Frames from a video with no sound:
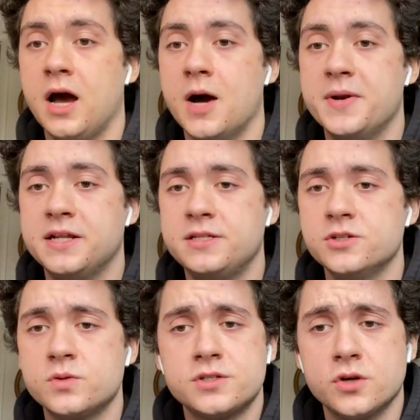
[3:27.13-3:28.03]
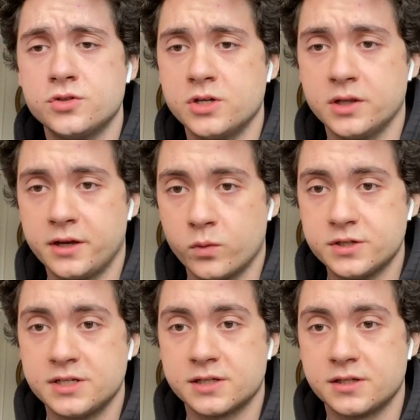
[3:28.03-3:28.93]
and it deals with
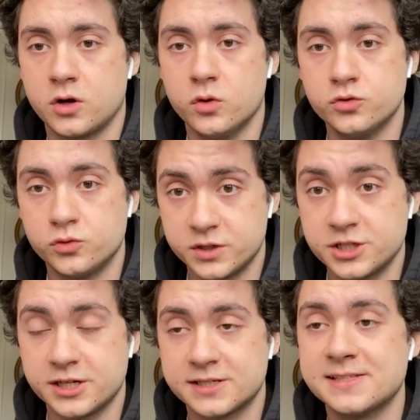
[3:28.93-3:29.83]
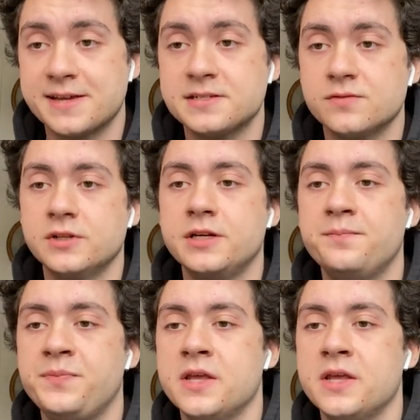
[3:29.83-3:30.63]
sociolinguistics and code switching extensively.